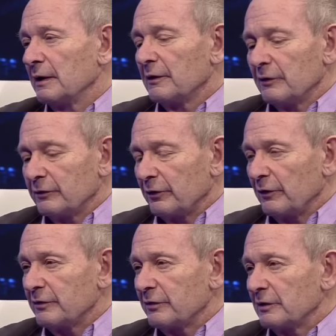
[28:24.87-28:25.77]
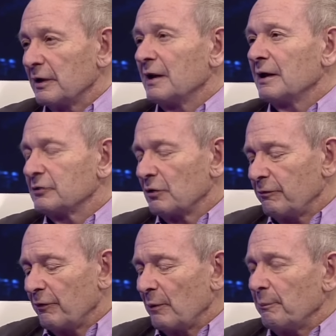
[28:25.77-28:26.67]
That there isn't. So
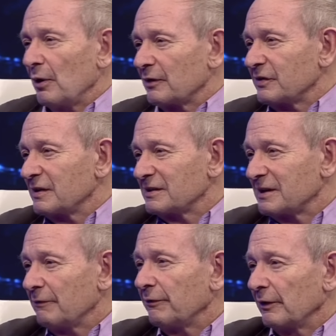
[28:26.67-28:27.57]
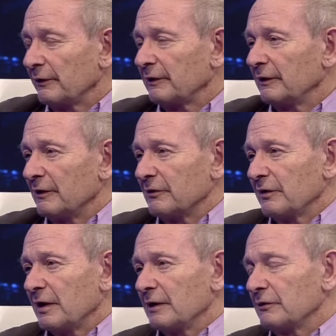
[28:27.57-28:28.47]
foreign policy is different in this
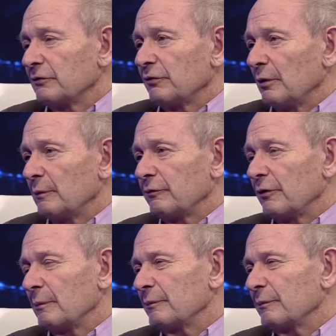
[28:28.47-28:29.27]
case from